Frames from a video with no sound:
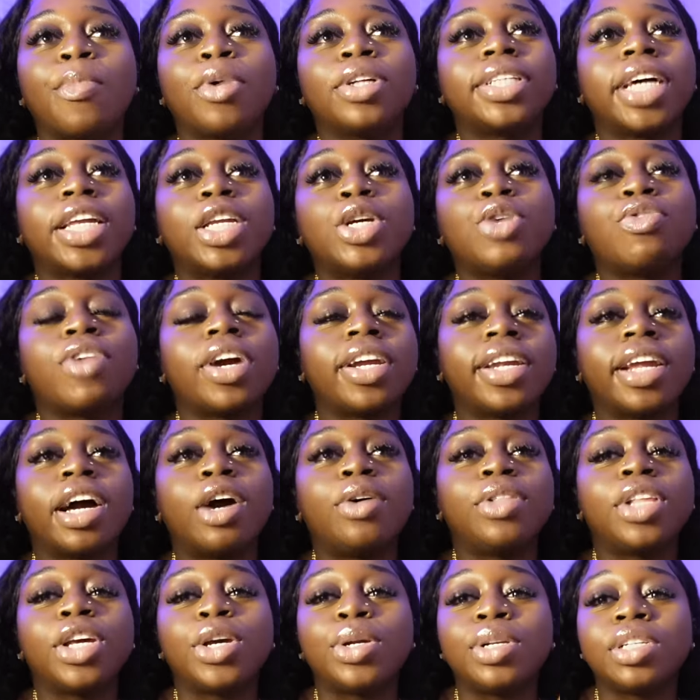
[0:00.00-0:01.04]
not telling you right
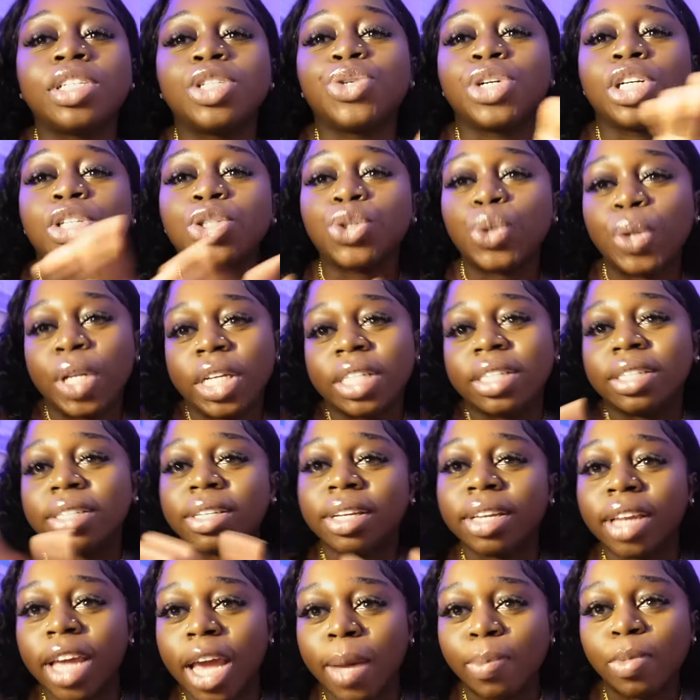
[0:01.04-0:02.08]
now that you need to drink 2 liters
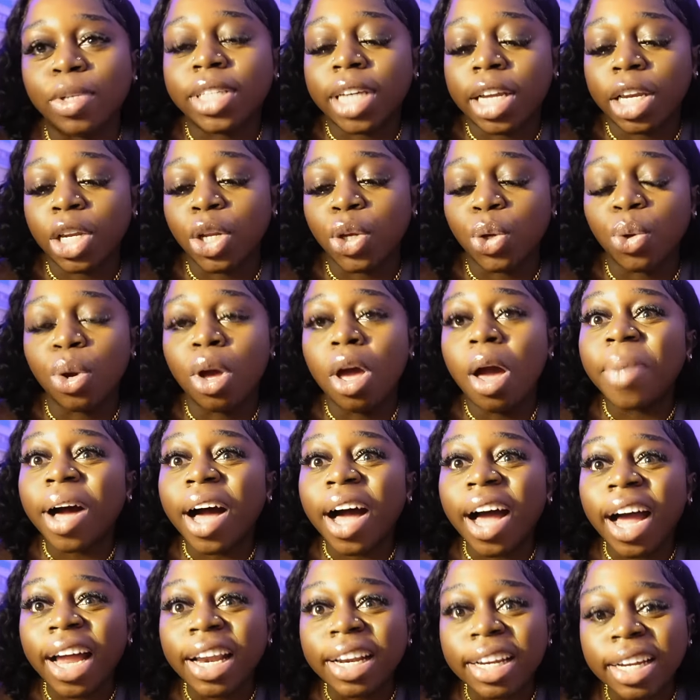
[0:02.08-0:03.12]
a day. I'm not telling you. But
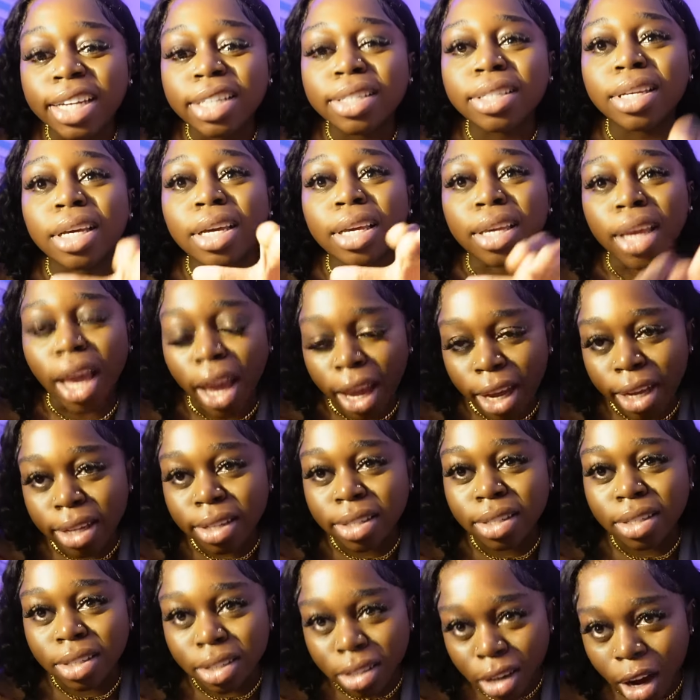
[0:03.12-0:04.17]
at least
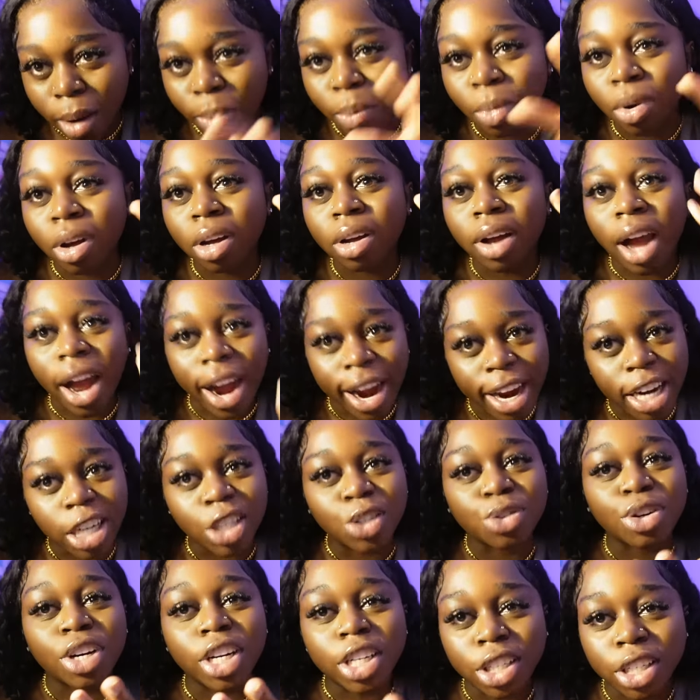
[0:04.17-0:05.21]
getting some
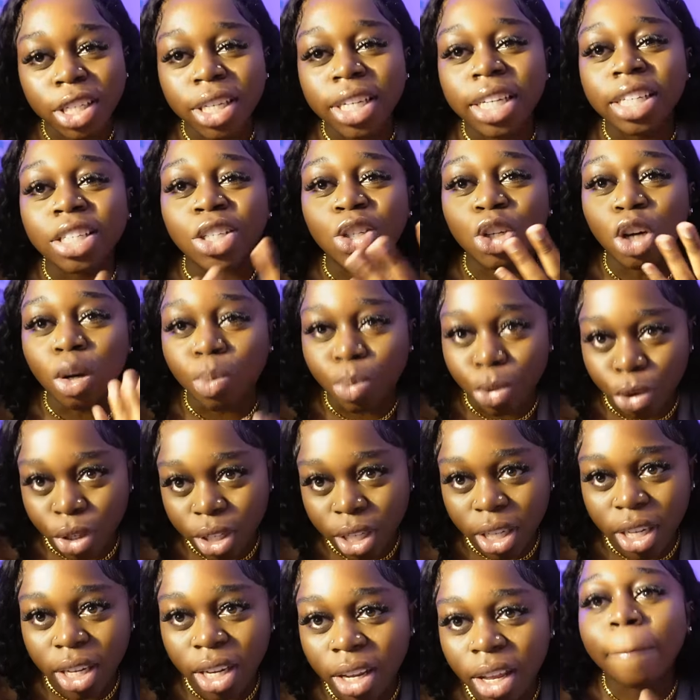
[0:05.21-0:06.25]
hydration into your
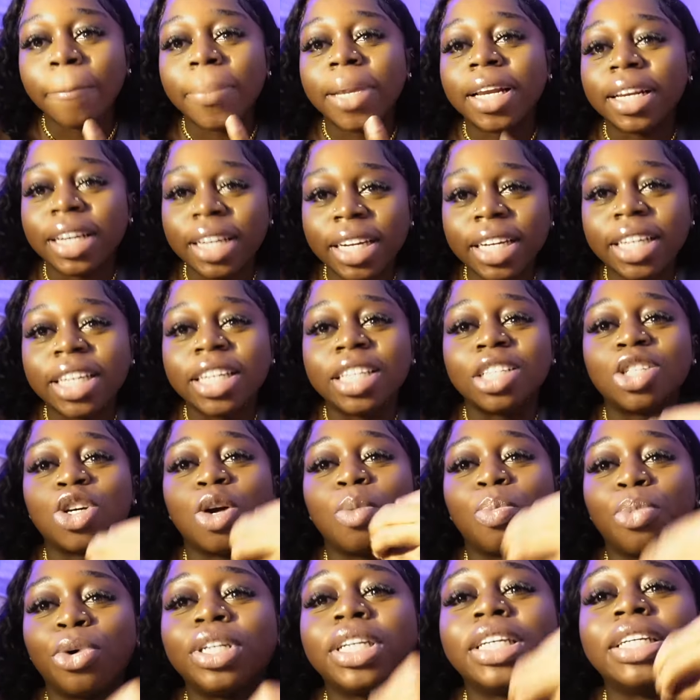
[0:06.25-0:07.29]
body. Please,
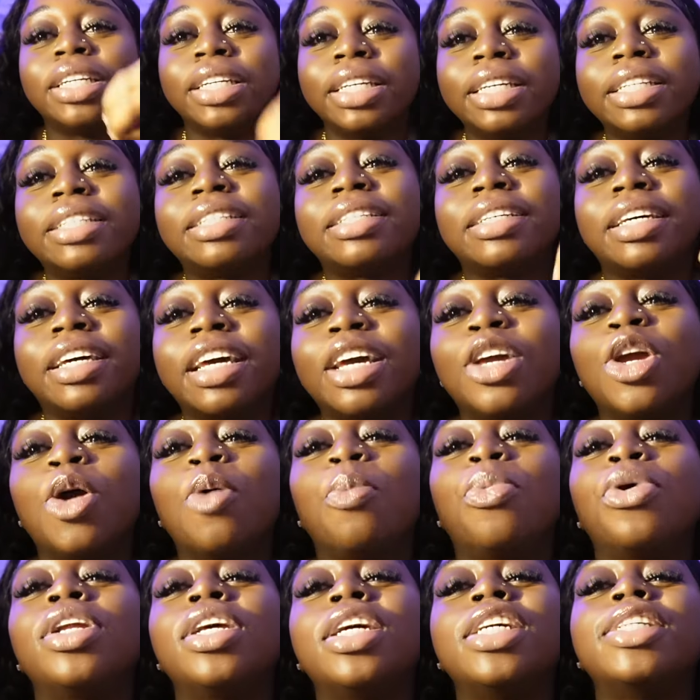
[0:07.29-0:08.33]
your body needs it. Your
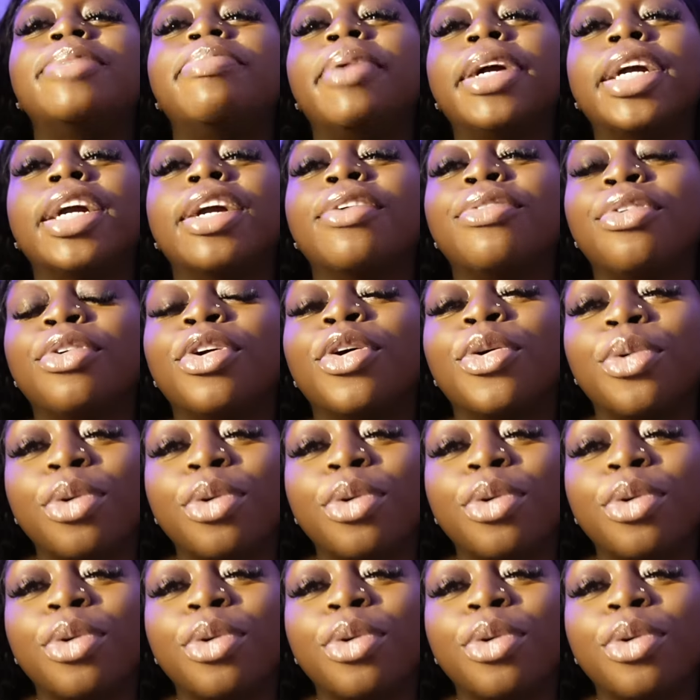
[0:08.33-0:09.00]
body is begging for the